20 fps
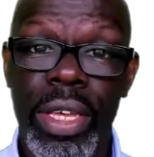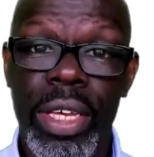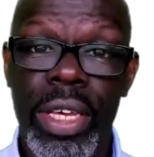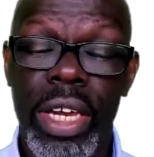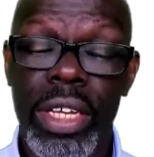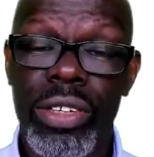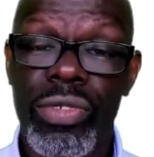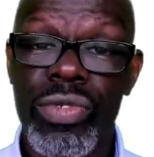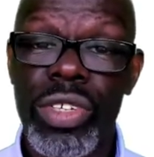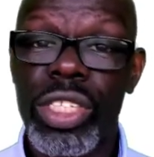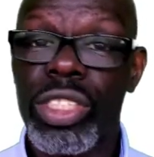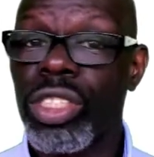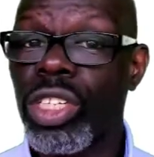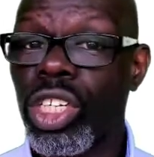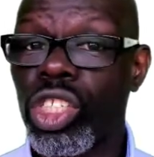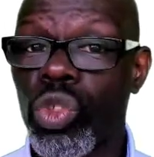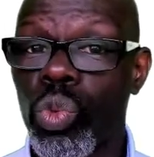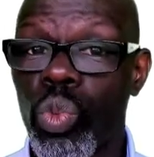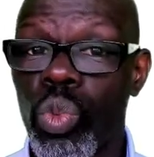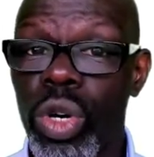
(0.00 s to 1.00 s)
and the
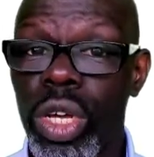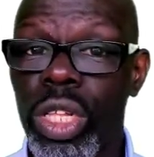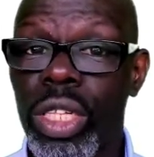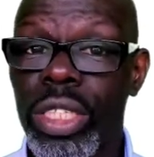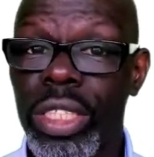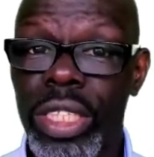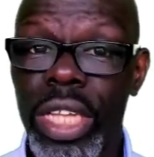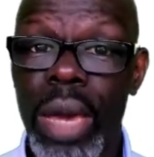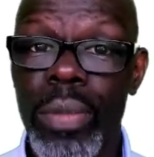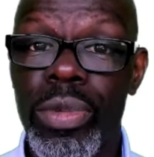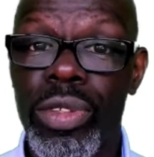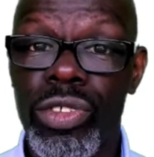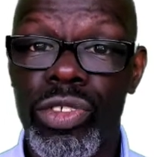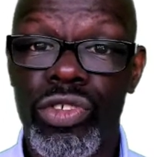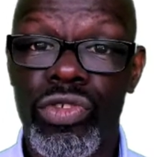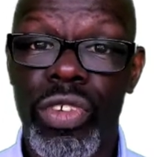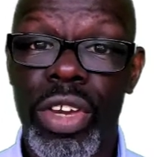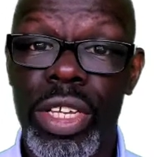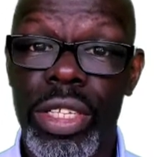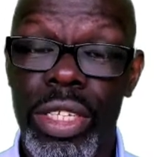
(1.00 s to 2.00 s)
research will
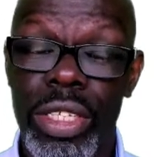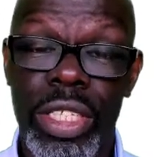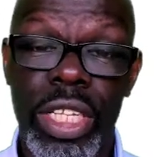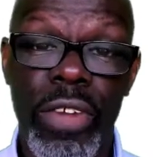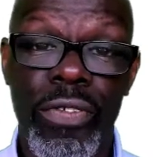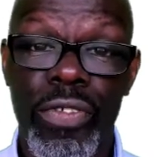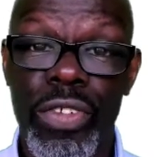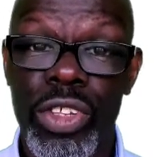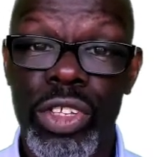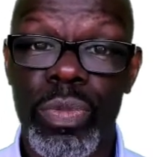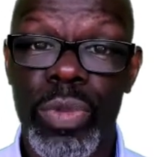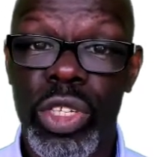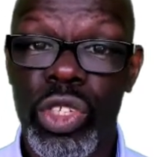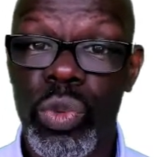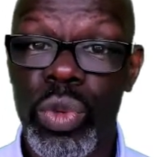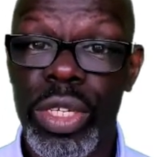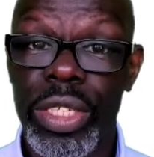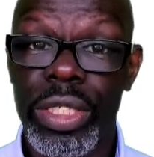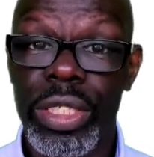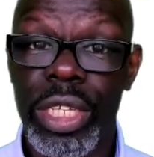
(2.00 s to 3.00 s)
demonstrate the difference
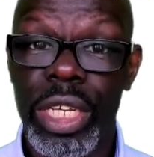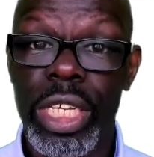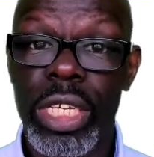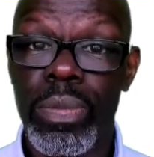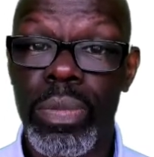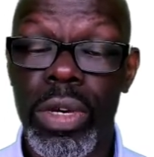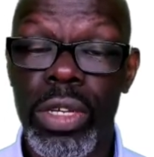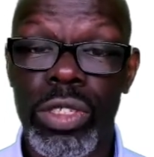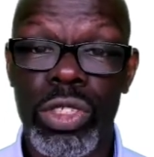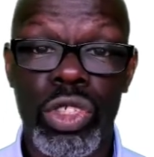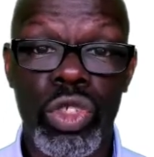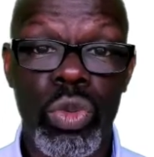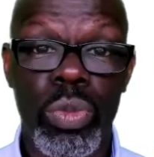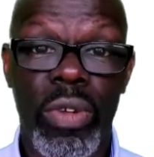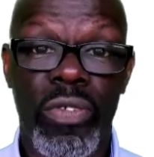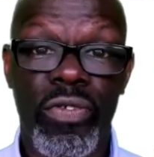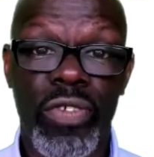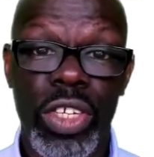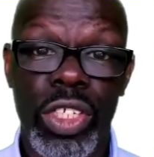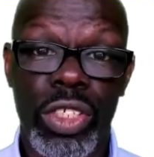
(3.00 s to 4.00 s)
between deep and
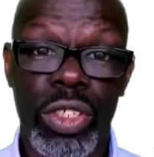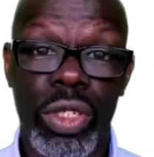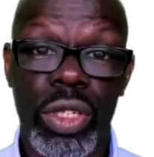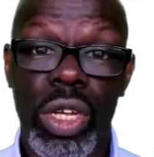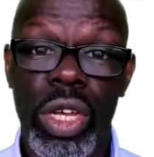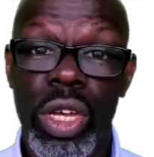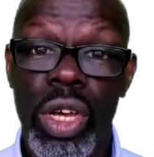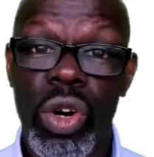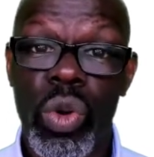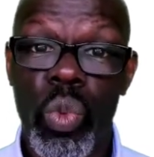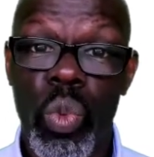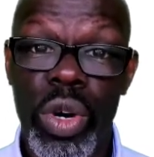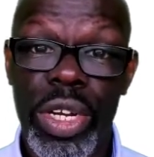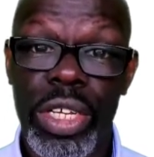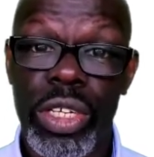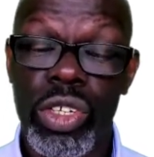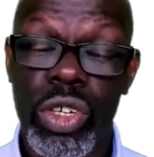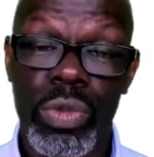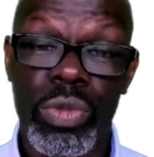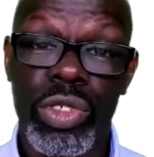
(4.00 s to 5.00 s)
superficial when it
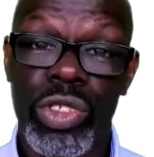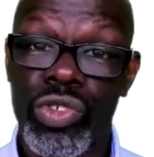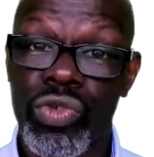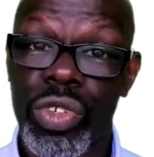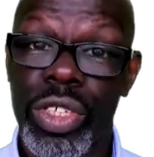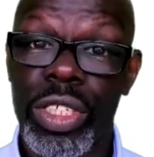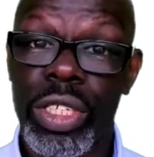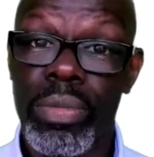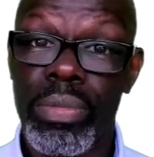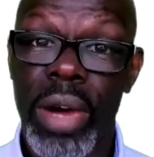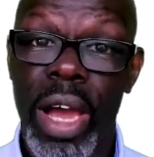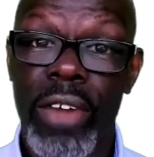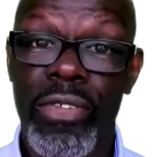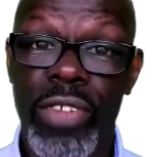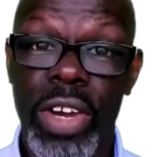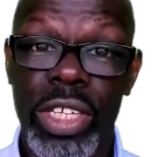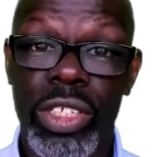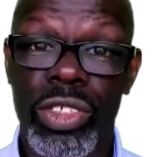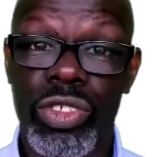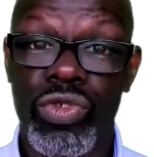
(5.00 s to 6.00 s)
comes to treating
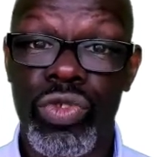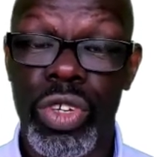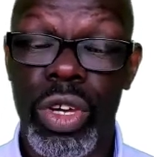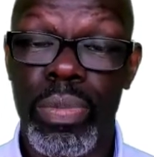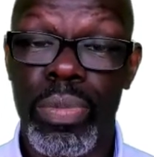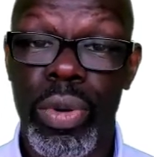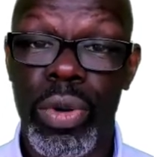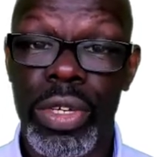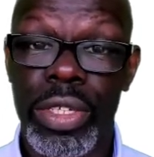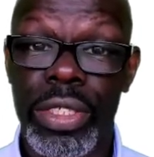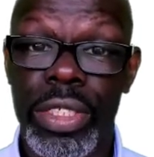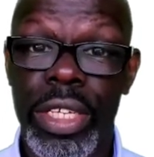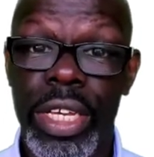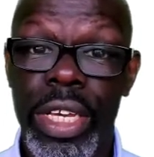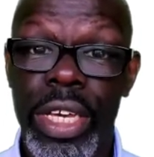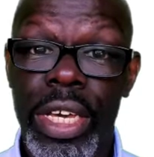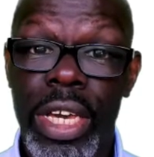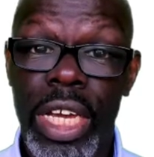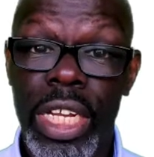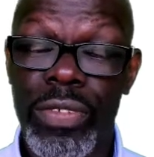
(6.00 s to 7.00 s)
myofascial trigger points.
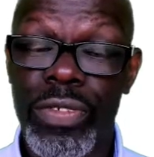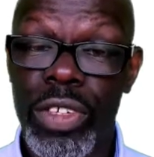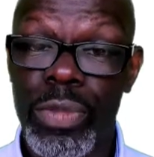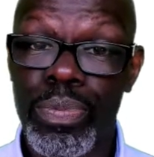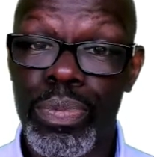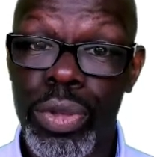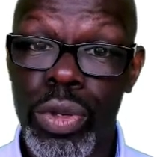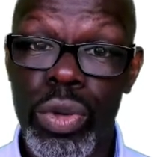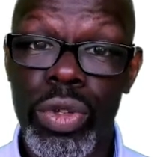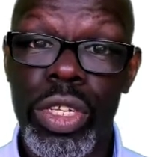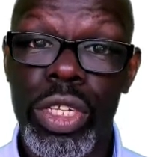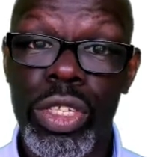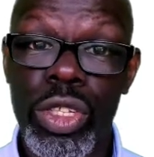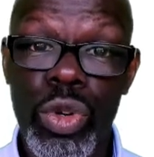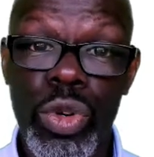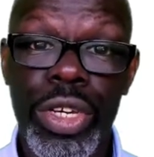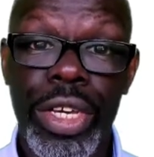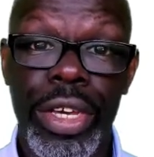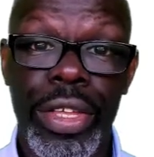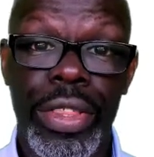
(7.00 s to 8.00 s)
And if you purely
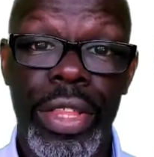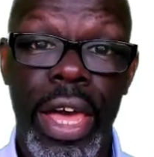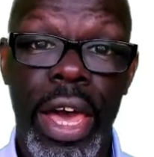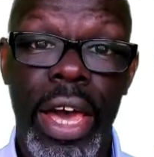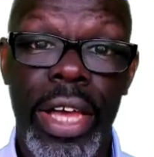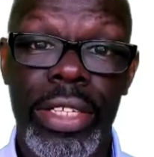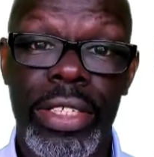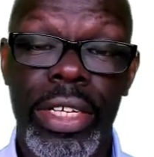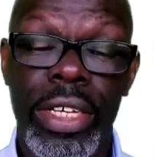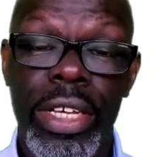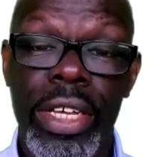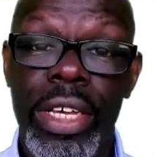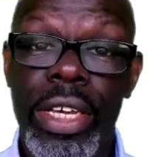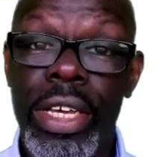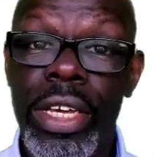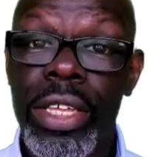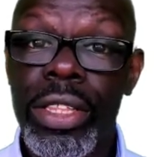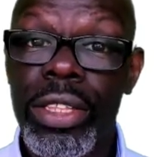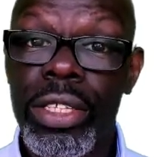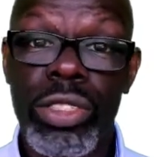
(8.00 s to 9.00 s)
look at that,
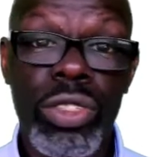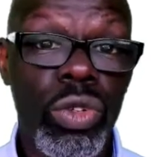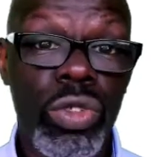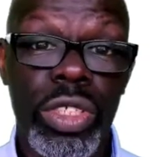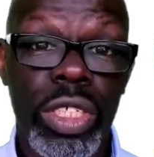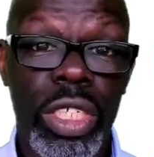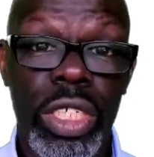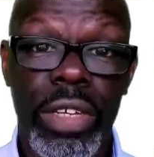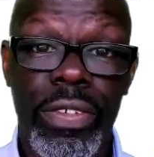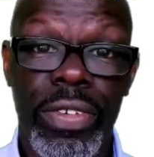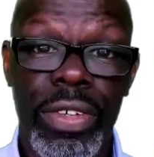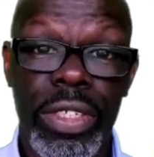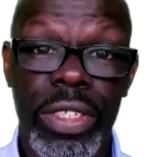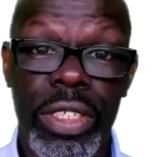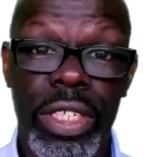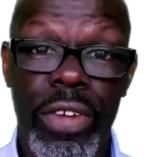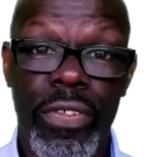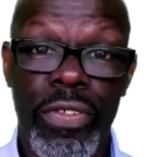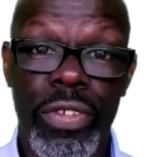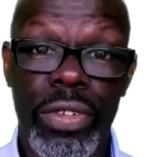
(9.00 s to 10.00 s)
there's no significant
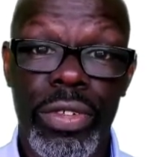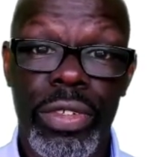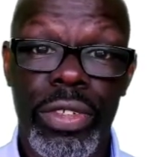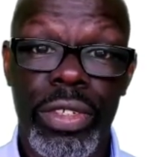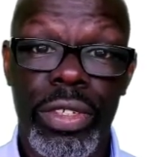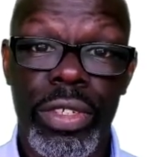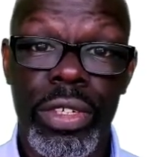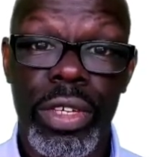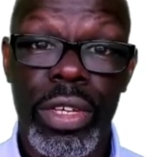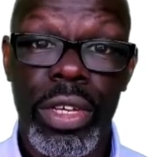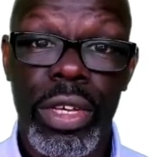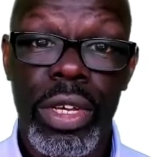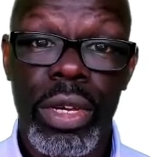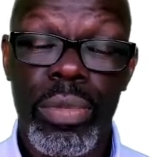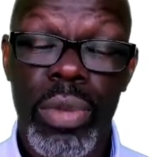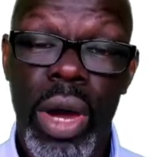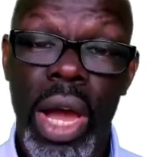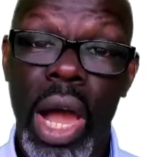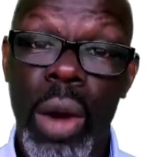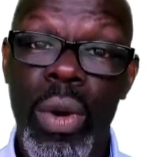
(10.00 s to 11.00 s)
difference.
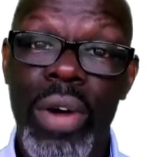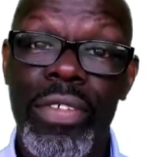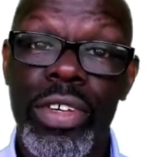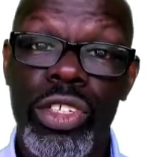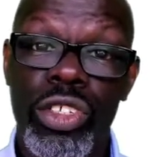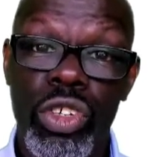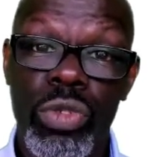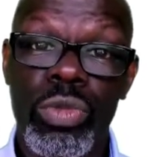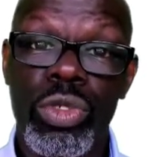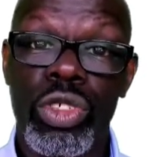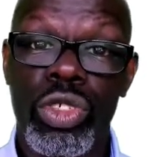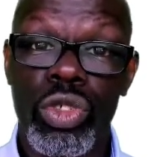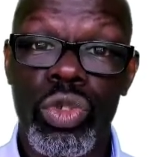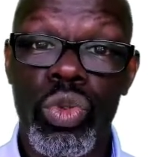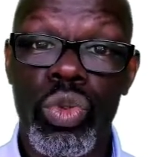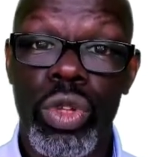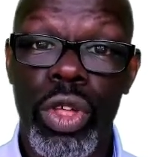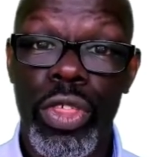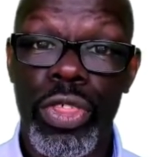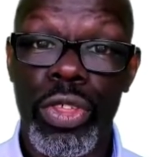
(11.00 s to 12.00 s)
But however, some
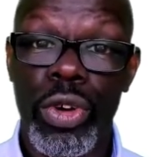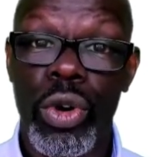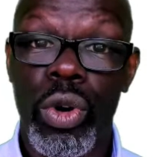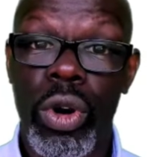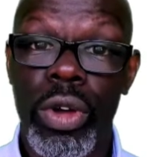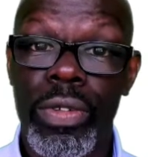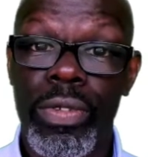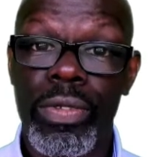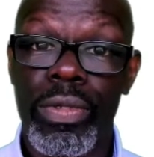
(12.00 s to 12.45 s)
school of thought